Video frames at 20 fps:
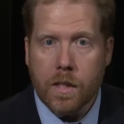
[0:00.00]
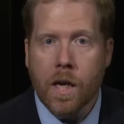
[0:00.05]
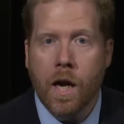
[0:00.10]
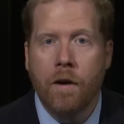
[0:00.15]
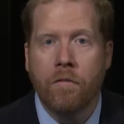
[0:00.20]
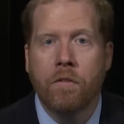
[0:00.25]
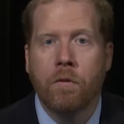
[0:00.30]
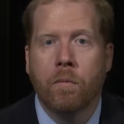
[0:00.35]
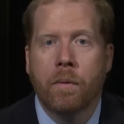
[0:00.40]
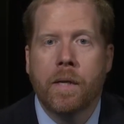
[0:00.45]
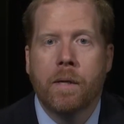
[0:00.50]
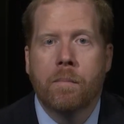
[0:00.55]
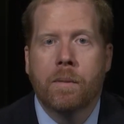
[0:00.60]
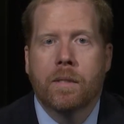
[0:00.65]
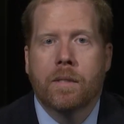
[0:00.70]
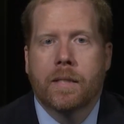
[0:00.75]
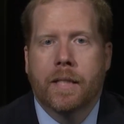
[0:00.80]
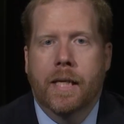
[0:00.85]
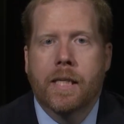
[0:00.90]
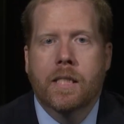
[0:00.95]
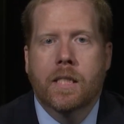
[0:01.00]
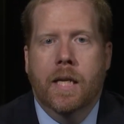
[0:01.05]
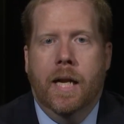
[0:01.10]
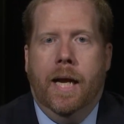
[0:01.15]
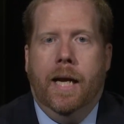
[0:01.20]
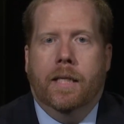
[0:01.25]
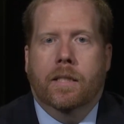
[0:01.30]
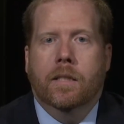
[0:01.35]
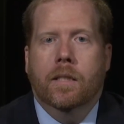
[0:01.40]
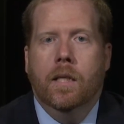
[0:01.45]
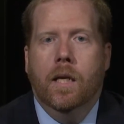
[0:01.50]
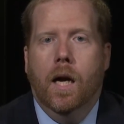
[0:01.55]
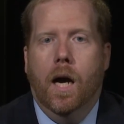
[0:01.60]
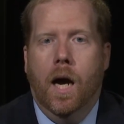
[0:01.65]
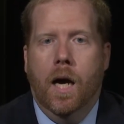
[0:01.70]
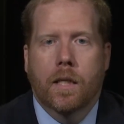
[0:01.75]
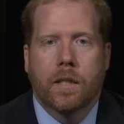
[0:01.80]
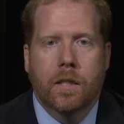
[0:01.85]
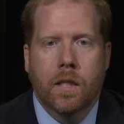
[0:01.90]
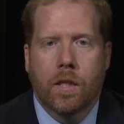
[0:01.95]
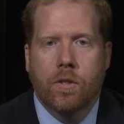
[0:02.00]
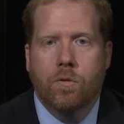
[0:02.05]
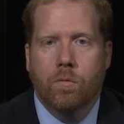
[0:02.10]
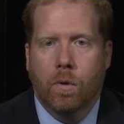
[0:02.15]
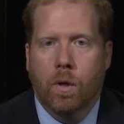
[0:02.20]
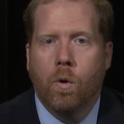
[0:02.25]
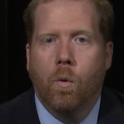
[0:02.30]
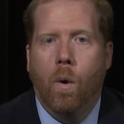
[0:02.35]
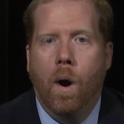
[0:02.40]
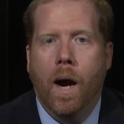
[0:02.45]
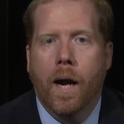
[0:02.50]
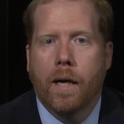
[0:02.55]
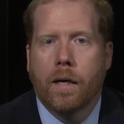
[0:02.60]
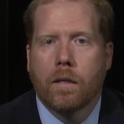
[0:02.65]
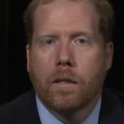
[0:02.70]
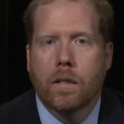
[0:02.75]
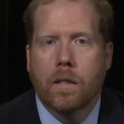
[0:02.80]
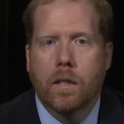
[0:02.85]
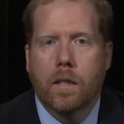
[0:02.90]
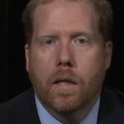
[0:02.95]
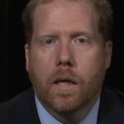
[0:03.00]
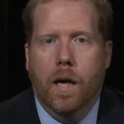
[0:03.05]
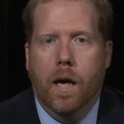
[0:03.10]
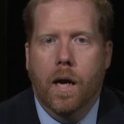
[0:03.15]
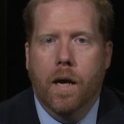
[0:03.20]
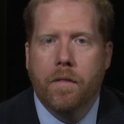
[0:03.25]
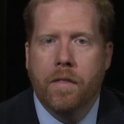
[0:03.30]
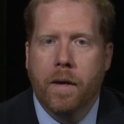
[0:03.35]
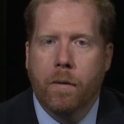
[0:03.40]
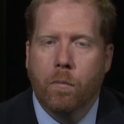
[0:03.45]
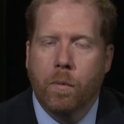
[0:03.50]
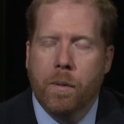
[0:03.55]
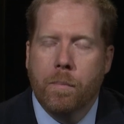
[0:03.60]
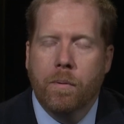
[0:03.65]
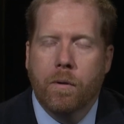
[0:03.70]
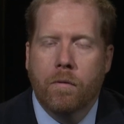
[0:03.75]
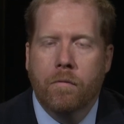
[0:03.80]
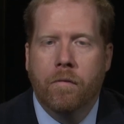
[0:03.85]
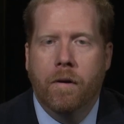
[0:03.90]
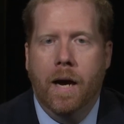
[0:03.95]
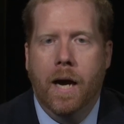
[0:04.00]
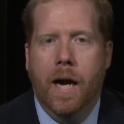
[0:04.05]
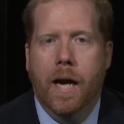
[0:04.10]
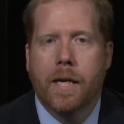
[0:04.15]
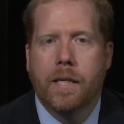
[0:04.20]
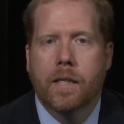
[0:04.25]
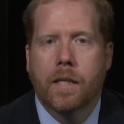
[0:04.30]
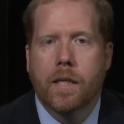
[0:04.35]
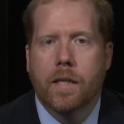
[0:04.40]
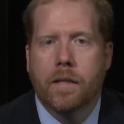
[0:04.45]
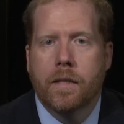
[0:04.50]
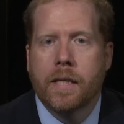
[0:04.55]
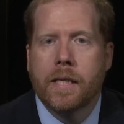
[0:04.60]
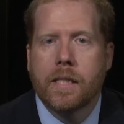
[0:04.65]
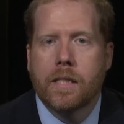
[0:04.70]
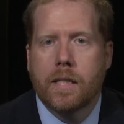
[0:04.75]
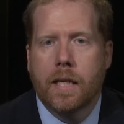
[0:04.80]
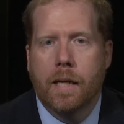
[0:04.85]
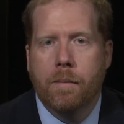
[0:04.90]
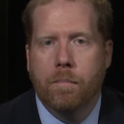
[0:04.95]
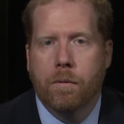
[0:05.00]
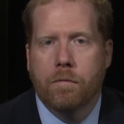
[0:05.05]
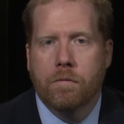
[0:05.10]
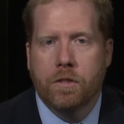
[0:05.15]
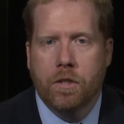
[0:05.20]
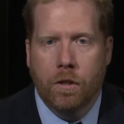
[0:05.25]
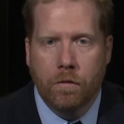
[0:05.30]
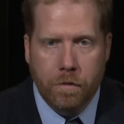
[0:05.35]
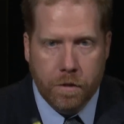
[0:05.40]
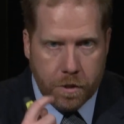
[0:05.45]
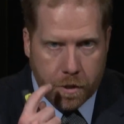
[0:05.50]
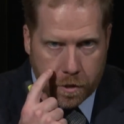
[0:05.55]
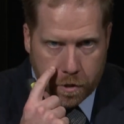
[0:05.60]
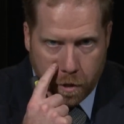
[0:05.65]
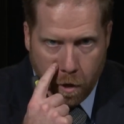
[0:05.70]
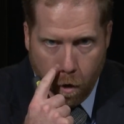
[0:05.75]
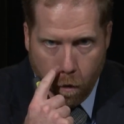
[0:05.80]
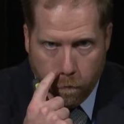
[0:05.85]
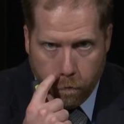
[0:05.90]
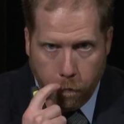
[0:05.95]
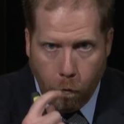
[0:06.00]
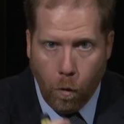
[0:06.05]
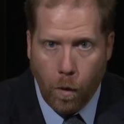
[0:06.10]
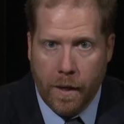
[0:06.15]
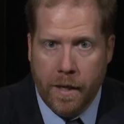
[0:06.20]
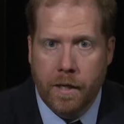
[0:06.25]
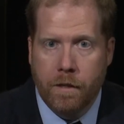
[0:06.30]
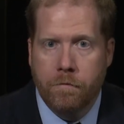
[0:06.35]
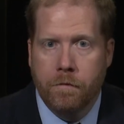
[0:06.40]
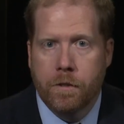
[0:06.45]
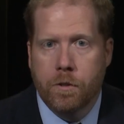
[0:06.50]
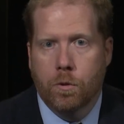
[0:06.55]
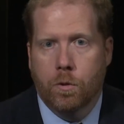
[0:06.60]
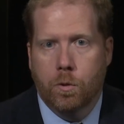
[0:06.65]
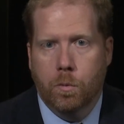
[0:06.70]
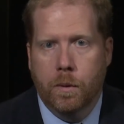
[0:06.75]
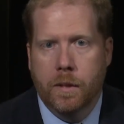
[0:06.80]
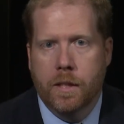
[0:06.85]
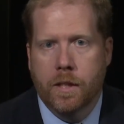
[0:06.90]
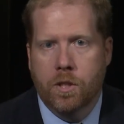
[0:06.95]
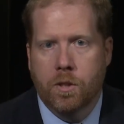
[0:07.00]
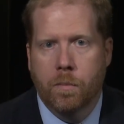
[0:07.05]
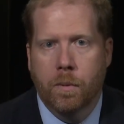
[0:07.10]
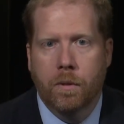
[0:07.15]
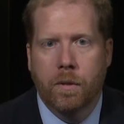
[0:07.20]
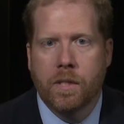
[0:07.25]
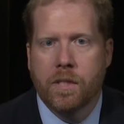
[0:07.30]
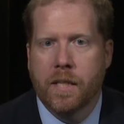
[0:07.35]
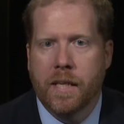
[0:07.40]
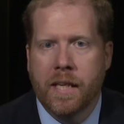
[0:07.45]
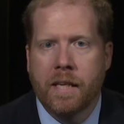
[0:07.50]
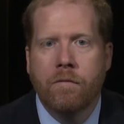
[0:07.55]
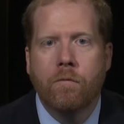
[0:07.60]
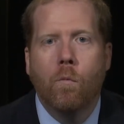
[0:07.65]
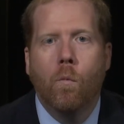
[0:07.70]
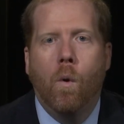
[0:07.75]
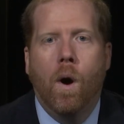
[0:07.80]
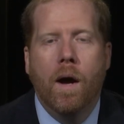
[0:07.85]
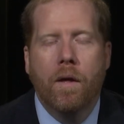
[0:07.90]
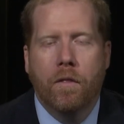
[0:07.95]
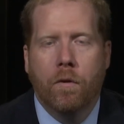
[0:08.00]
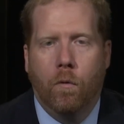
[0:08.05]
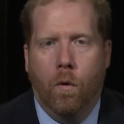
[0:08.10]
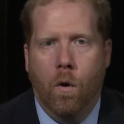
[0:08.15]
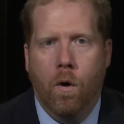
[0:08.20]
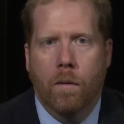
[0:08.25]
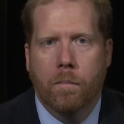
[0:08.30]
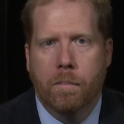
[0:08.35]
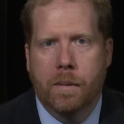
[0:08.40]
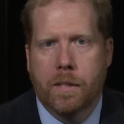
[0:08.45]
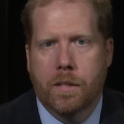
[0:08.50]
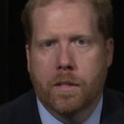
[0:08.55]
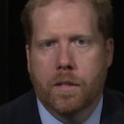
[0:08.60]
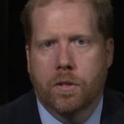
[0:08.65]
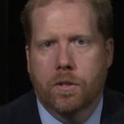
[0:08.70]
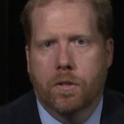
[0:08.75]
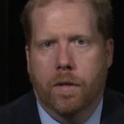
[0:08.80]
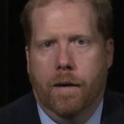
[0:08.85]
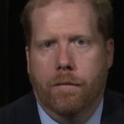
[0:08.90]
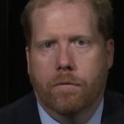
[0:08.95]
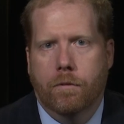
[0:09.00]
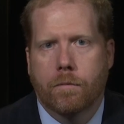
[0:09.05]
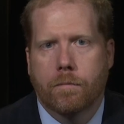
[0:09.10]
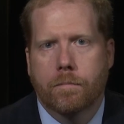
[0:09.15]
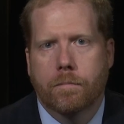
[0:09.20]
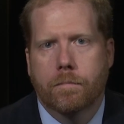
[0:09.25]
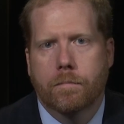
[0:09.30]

of the Rehabilitation Act does require that we provide these type of services for individuals with disabilities even while they're on business travel.